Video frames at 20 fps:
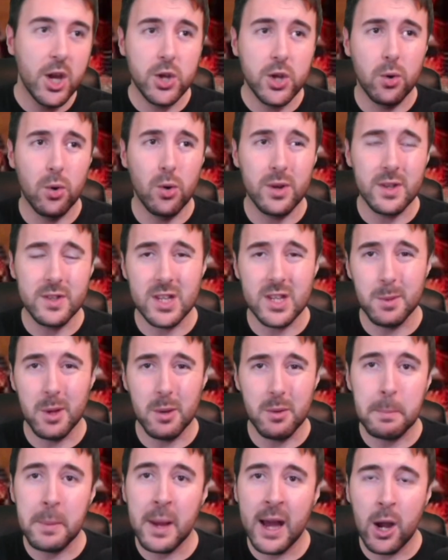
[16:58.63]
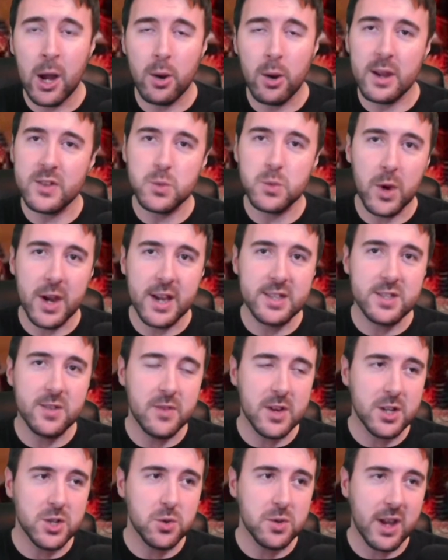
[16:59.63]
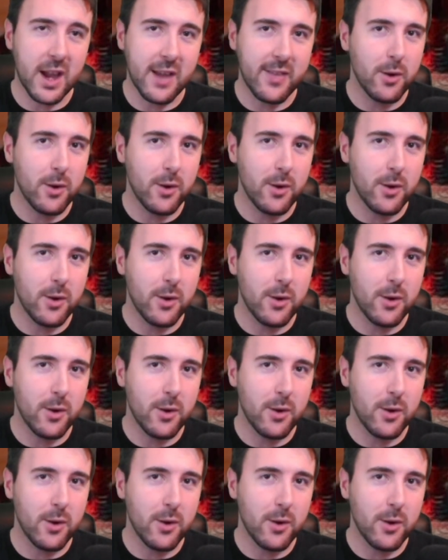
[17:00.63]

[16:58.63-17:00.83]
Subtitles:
Khorne is going to be able to power its way to victory.